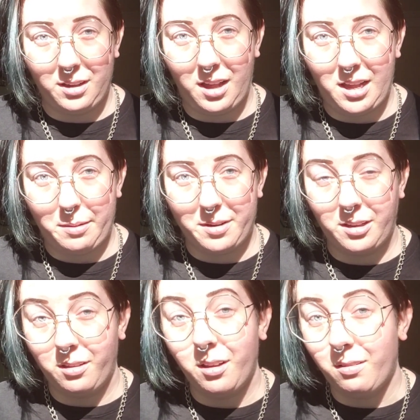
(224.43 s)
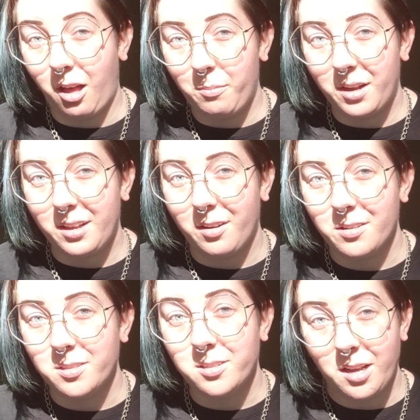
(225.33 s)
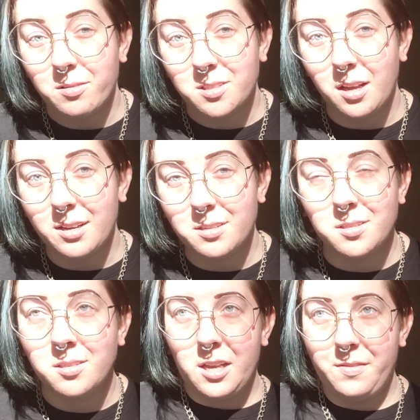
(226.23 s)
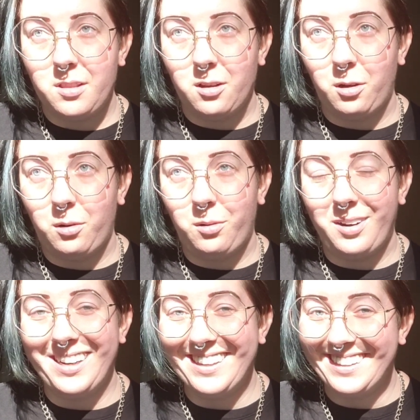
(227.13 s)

I am going to allow my ears to downsize, even though